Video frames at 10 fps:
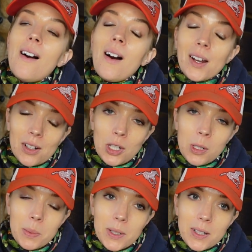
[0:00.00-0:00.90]
On
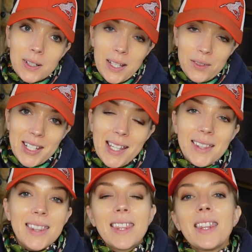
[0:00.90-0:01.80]
October
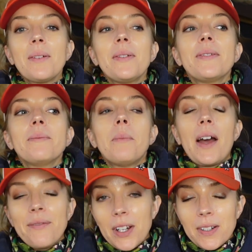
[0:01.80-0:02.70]
17th,
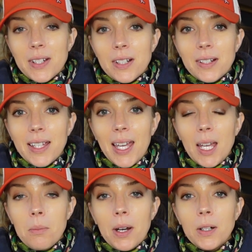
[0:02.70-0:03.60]
my farrier
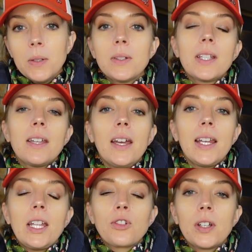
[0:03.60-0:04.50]
came out and
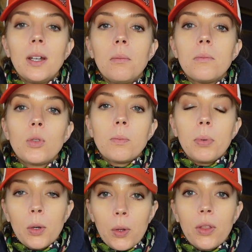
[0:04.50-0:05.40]
he trimmed
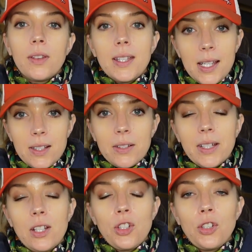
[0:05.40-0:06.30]
both Diesel
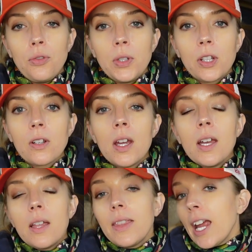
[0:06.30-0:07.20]
and Junior.
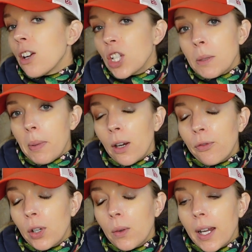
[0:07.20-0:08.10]
They are just
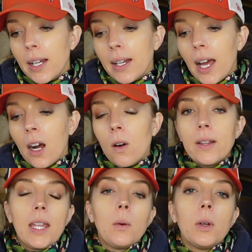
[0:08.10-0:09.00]
barefoot right now,
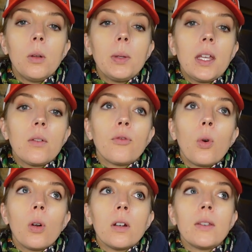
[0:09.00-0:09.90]
and they will be
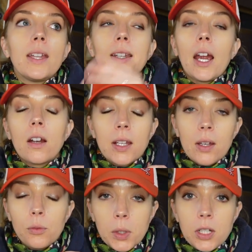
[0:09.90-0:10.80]
for the entirety
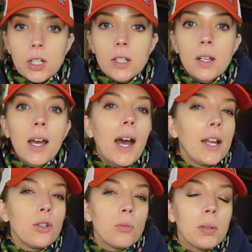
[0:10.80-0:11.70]
of winter.
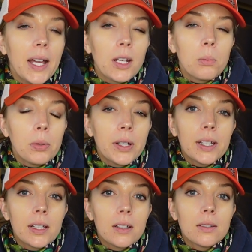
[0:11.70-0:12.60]
I do plan on
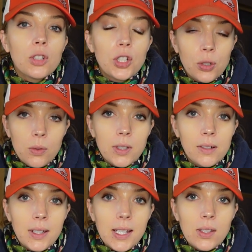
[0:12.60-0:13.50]
putting shoes
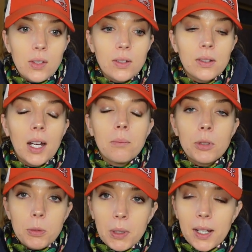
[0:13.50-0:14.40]
on Diesel come
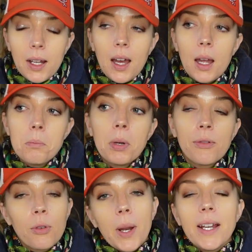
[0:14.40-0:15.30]
the springtime, but
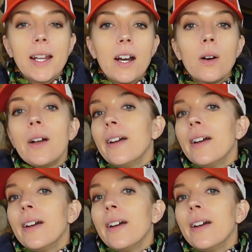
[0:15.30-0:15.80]
for right now,